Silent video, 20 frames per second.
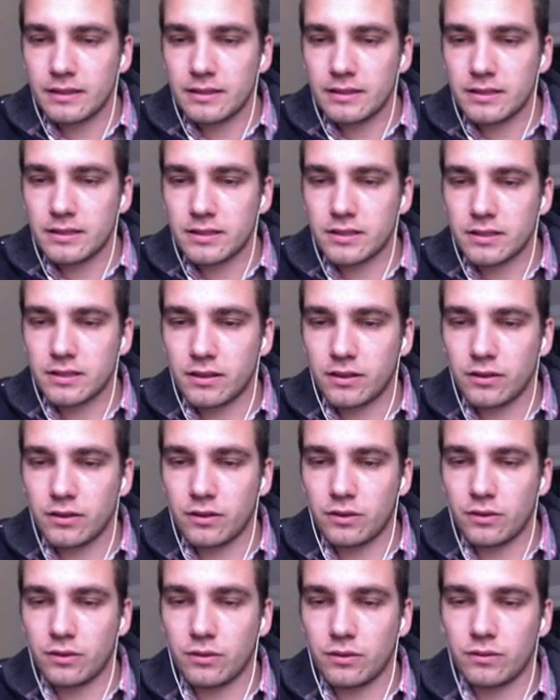
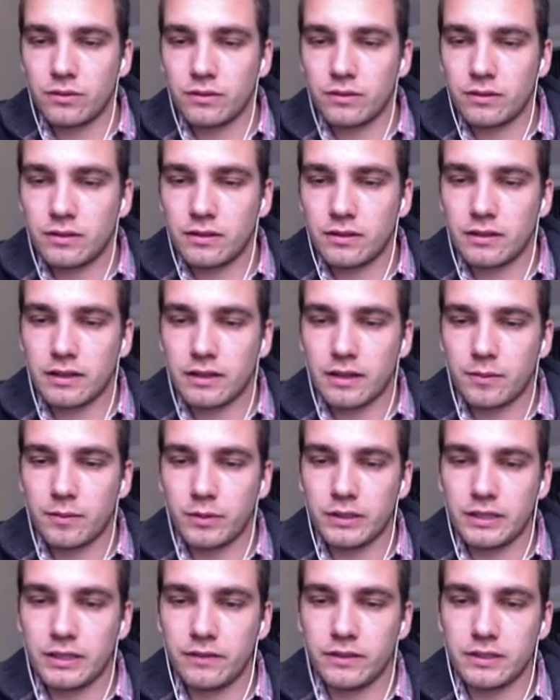So I
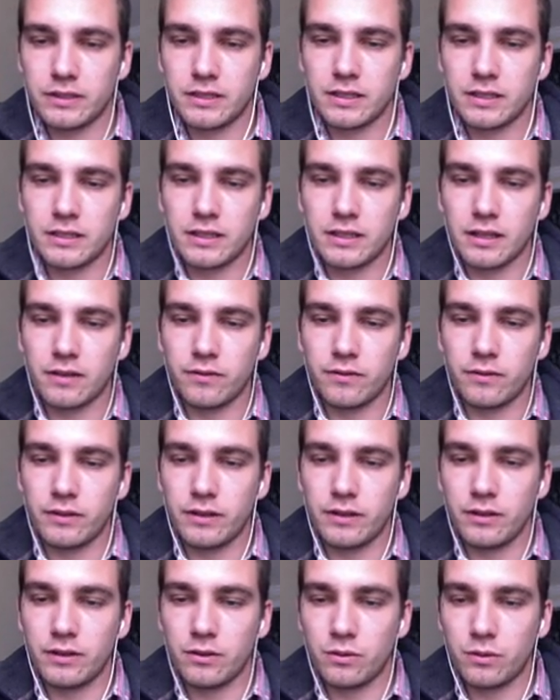believe it's just that
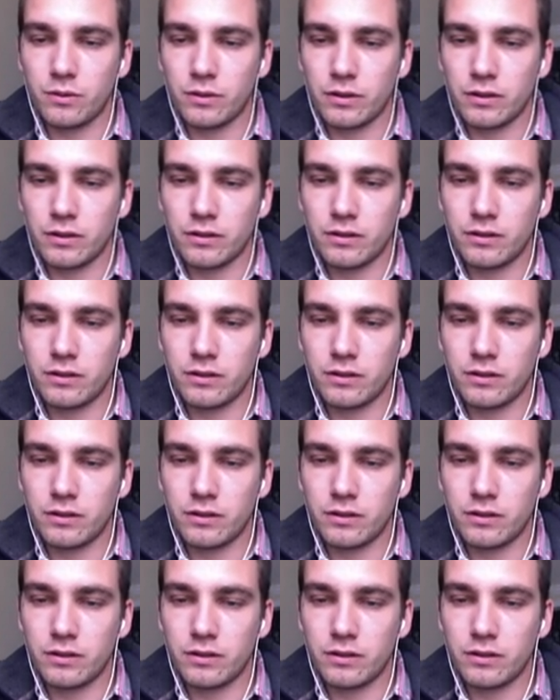reorderable